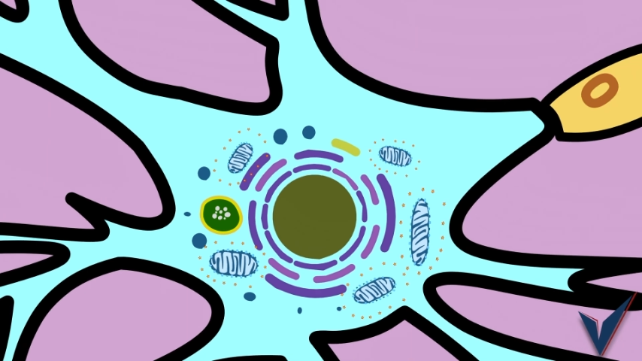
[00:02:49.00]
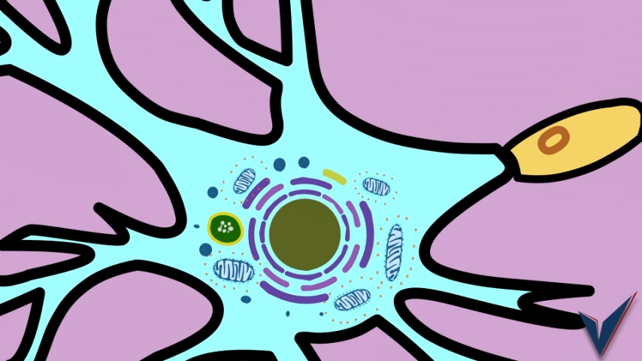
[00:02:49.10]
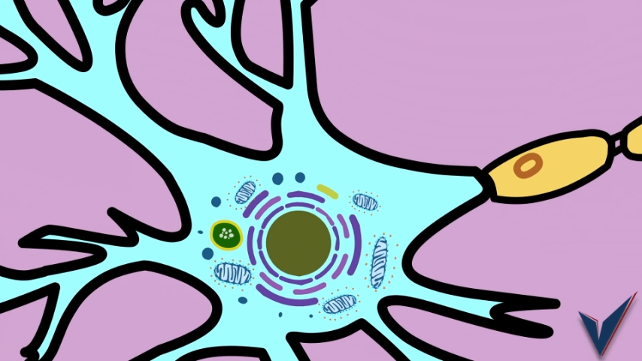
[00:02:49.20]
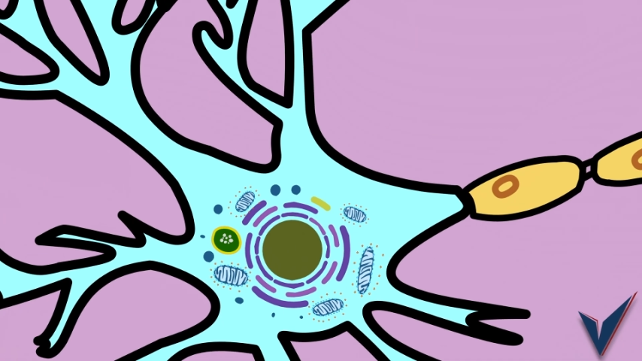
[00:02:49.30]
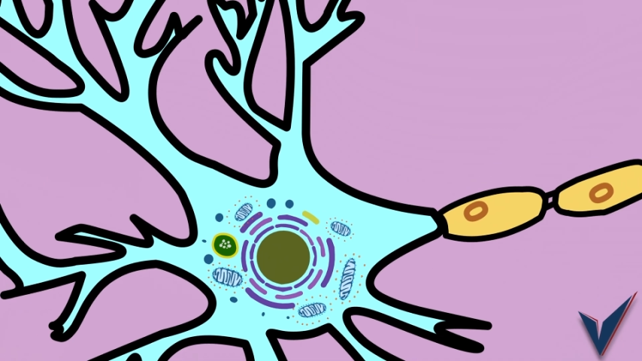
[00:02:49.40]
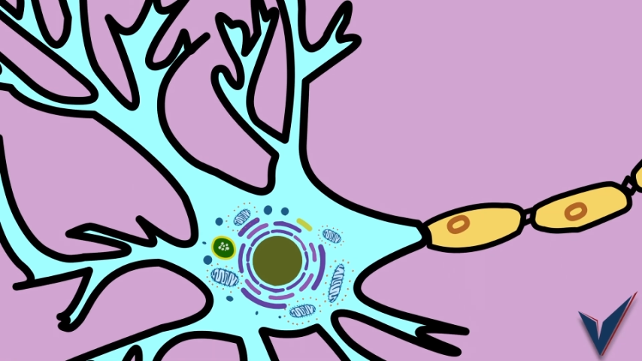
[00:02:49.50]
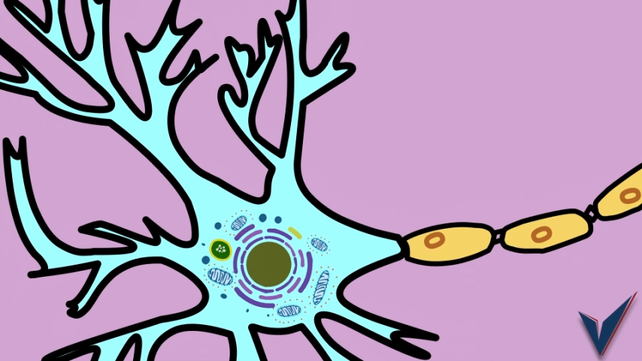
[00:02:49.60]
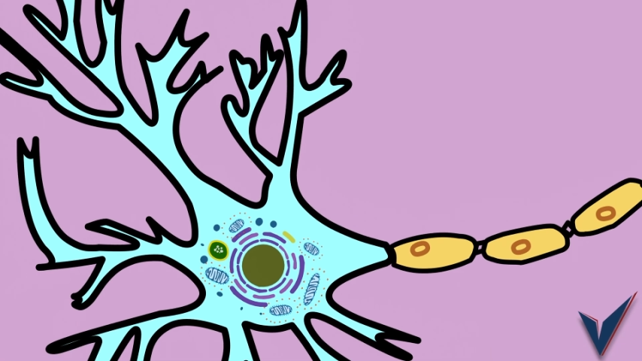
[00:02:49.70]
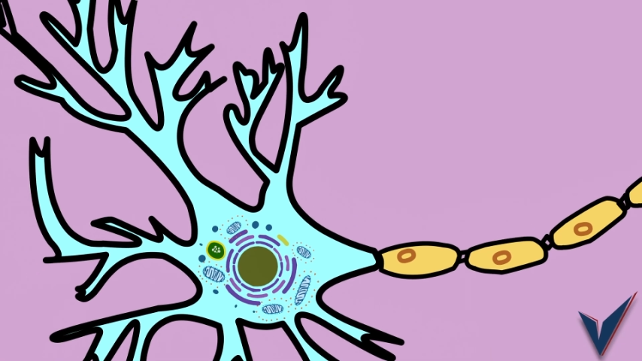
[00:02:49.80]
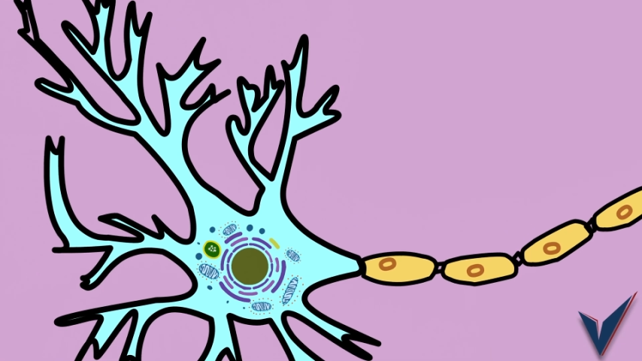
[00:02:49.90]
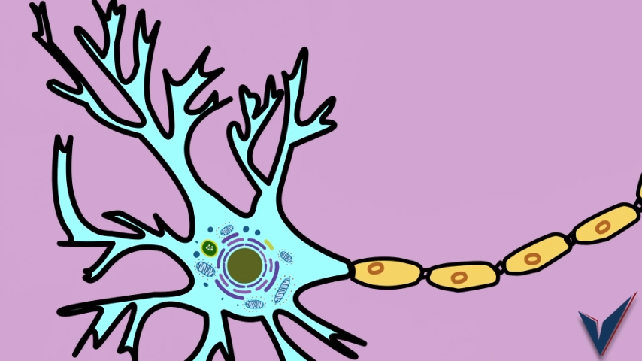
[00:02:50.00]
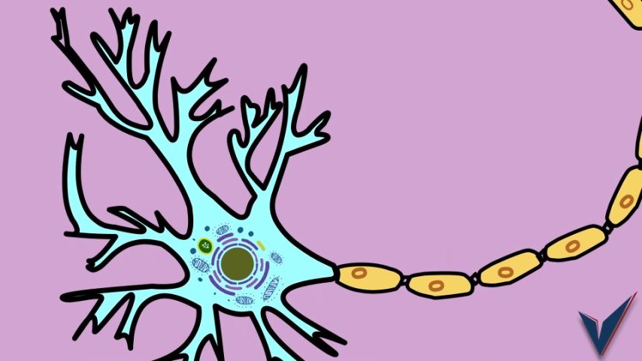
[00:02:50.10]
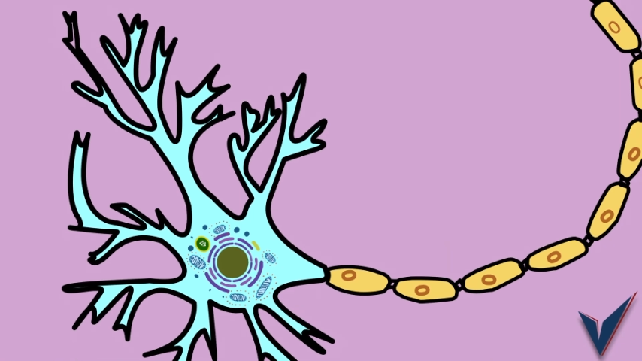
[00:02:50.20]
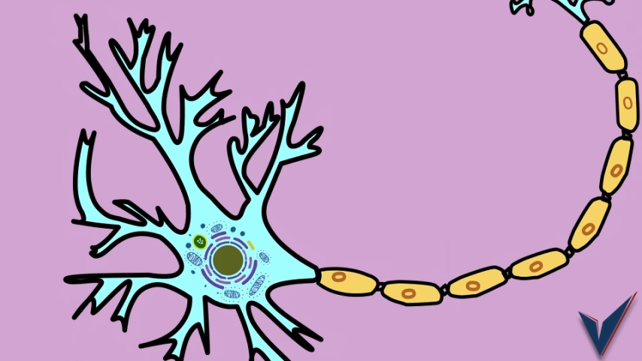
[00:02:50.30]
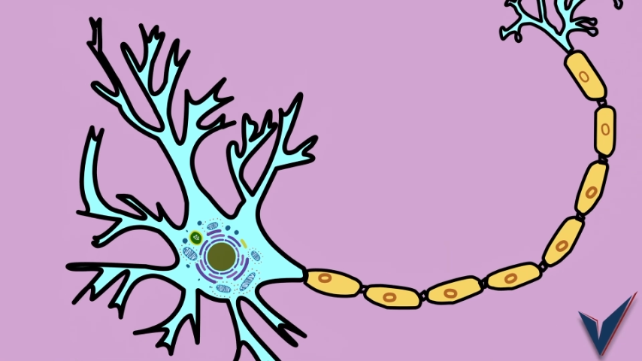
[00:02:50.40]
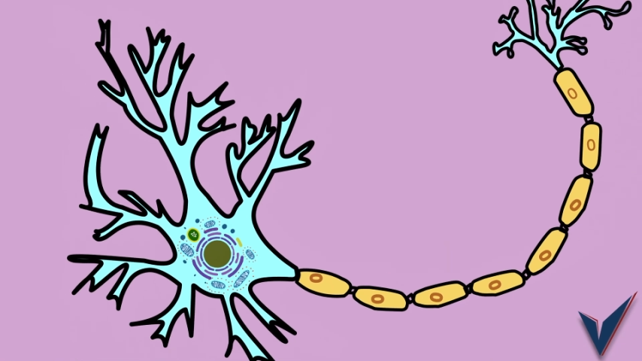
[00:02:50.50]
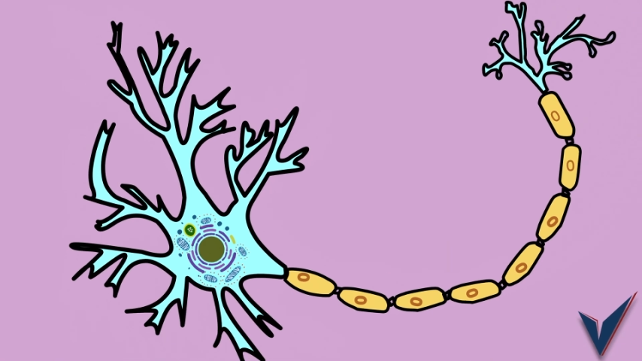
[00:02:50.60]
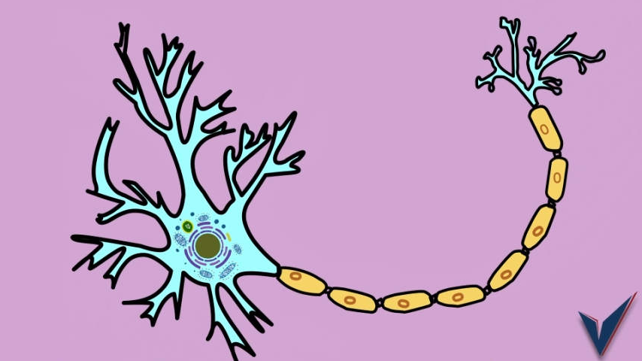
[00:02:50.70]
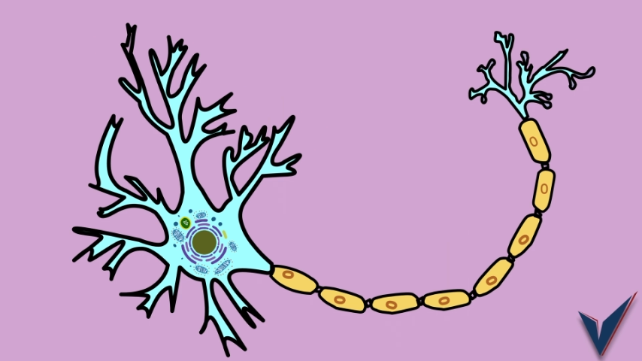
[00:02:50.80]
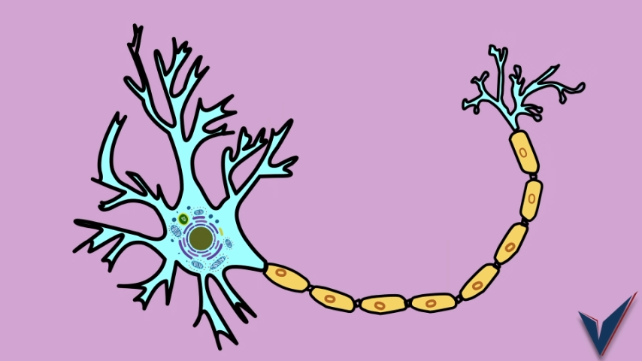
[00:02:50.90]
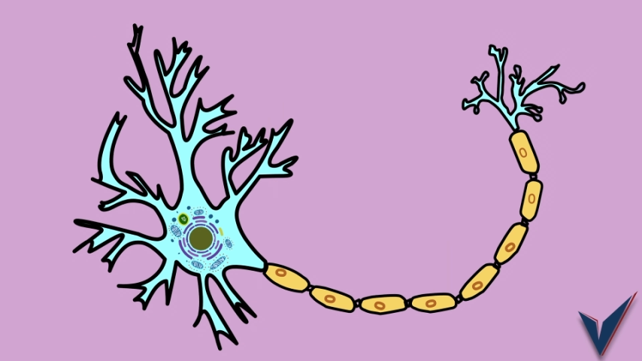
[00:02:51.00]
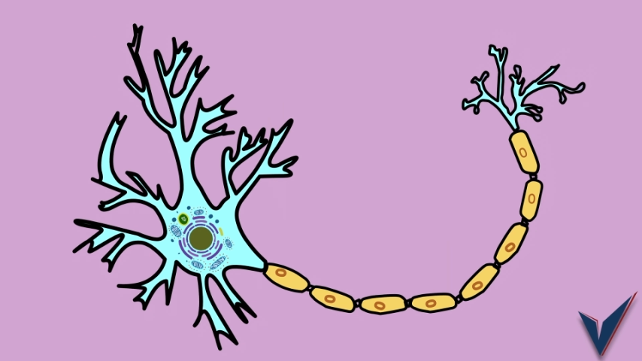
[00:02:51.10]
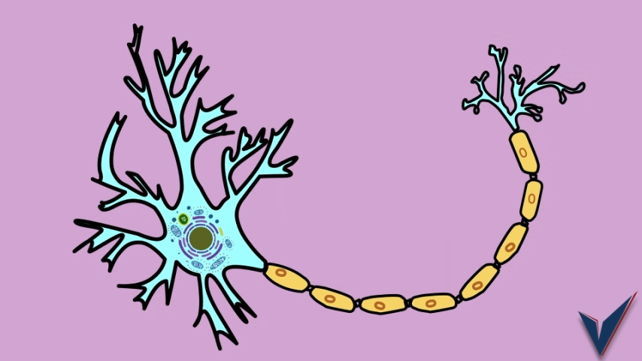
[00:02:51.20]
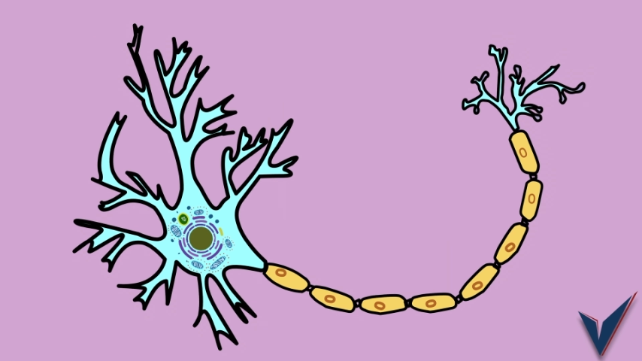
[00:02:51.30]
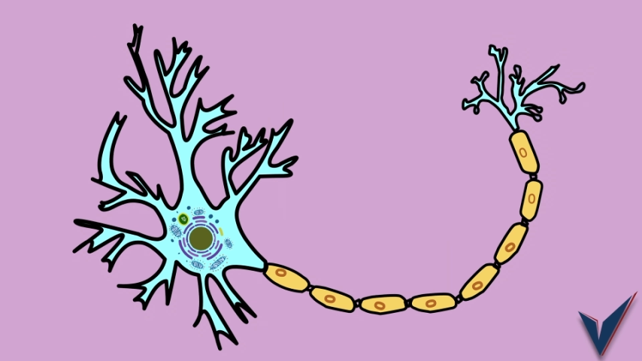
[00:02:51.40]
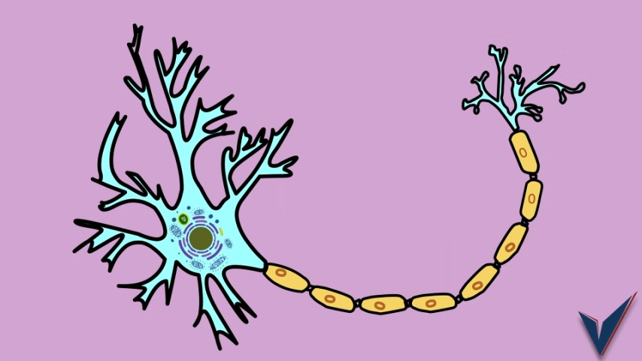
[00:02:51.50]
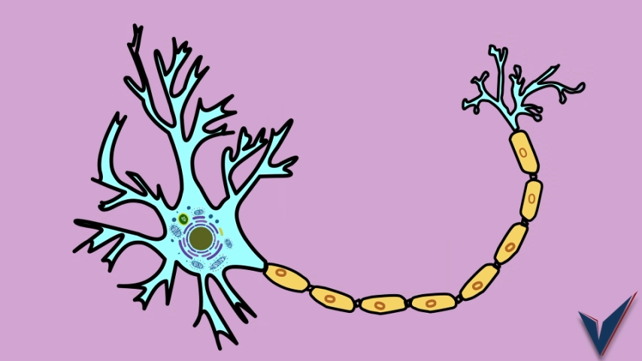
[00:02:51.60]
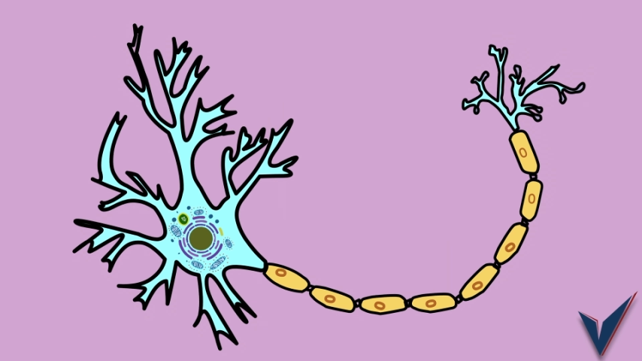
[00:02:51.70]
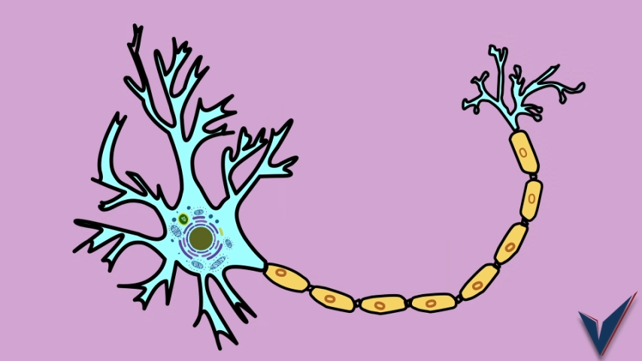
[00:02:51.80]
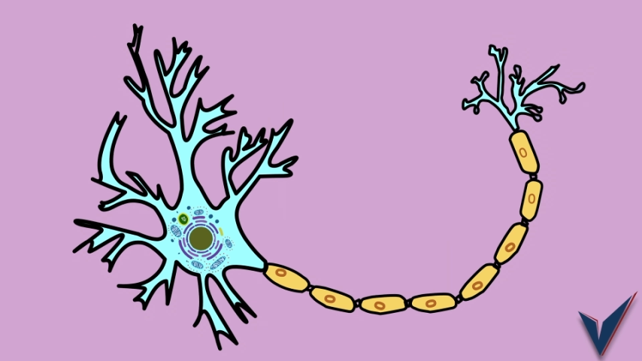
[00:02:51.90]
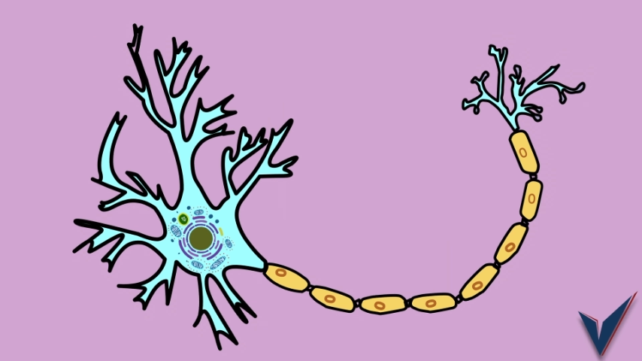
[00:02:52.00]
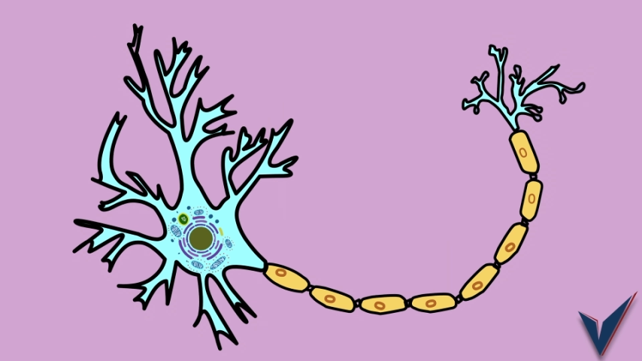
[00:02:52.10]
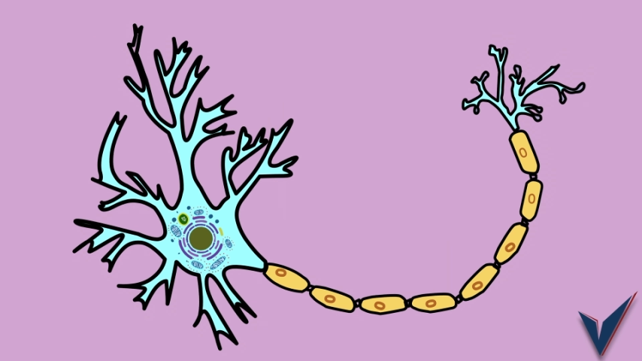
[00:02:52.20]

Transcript: No face is visible, so there are no lips to read.